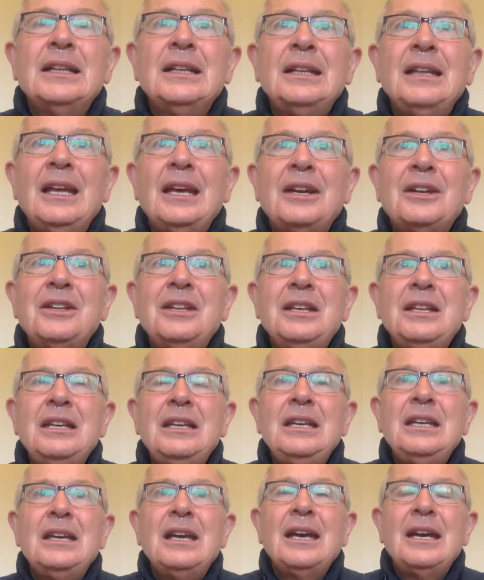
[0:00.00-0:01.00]
They are
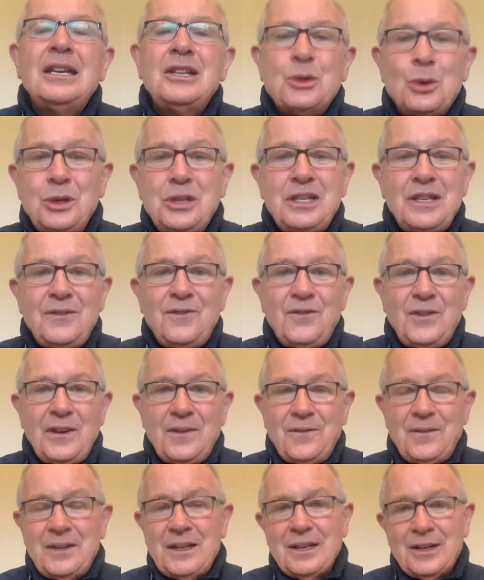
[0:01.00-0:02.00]
the
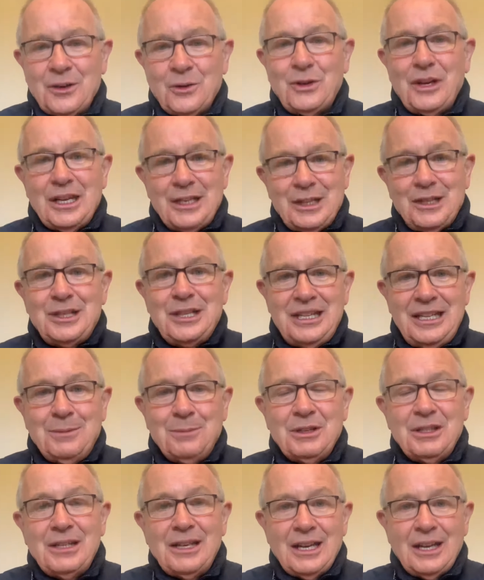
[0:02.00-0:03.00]
25th graded team
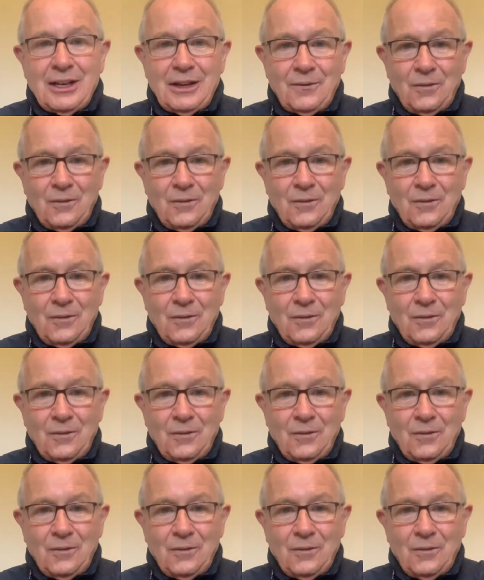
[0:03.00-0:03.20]
in Kerry,